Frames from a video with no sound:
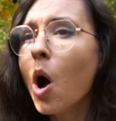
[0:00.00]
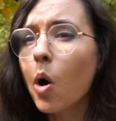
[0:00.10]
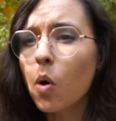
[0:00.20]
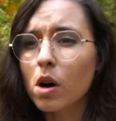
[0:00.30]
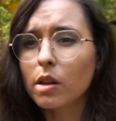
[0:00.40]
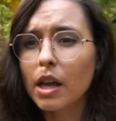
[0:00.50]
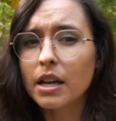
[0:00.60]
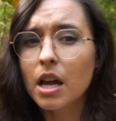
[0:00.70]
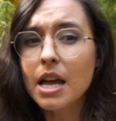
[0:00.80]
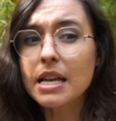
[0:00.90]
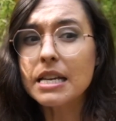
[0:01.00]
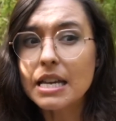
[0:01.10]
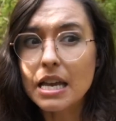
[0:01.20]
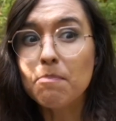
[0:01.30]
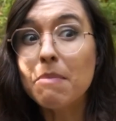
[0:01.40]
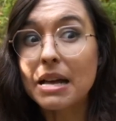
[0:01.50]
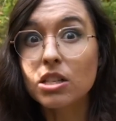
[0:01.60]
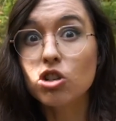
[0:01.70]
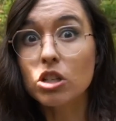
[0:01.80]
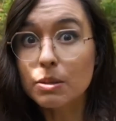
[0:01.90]
or like
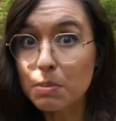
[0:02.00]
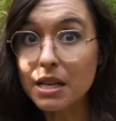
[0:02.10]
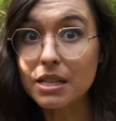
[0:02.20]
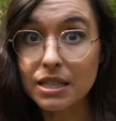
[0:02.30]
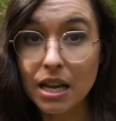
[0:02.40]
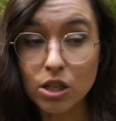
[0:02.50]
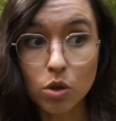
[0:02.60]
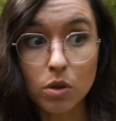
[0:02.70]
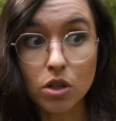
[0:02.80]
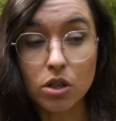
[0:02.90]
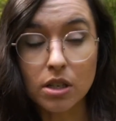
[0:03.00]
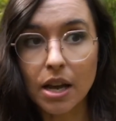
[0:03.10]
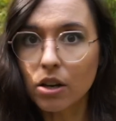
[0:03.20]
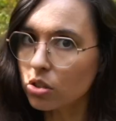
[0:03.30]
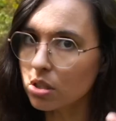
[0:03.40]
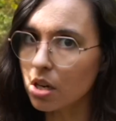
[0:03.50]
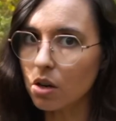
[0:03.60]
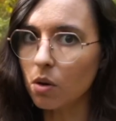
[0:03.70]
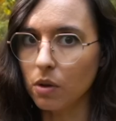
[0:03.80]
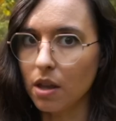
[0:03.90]
messages being sent to a certain character and
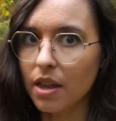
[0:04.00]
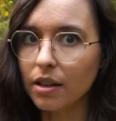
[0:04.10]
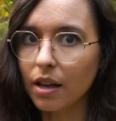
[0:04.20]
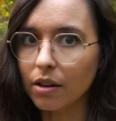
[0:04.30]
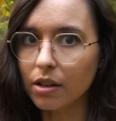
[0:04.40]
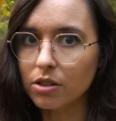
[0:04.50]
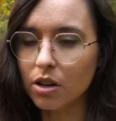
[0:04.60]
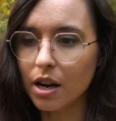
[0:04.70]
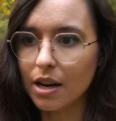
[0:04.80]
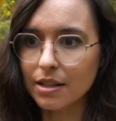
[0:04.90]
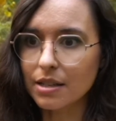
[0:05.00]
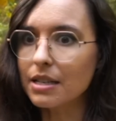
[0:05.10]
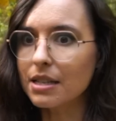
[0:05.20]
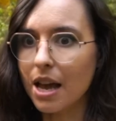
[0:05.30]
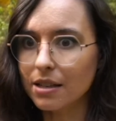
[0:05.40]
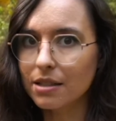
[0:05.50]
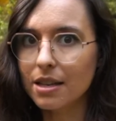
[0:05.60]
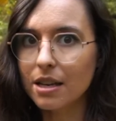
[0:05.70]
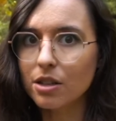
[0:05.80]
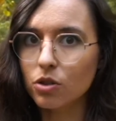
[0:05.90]
only that character, and as he tests
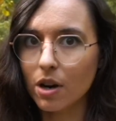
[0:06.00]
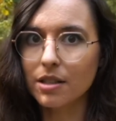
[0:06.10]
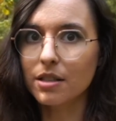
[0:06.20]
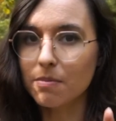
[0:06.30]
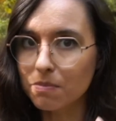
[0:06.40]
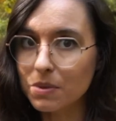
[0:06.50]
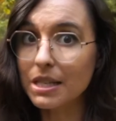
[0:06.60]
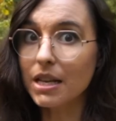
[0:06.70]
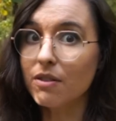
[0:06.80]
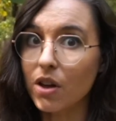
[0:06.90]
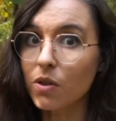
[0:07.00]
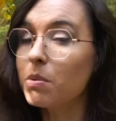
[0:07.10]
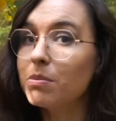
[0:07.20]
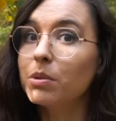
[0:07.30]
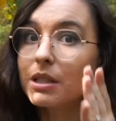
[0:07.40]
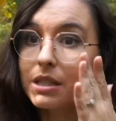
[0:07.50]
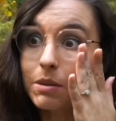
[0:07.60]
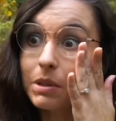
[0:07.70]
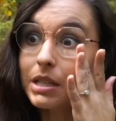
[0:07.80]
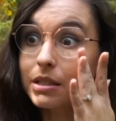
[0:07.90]
it and tries to see if other people can see
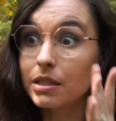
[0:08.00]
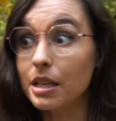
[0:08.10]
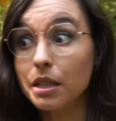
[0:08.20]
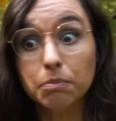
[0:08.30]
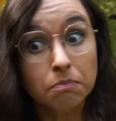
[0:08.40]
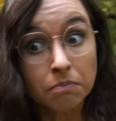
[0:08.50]
what he's seeing.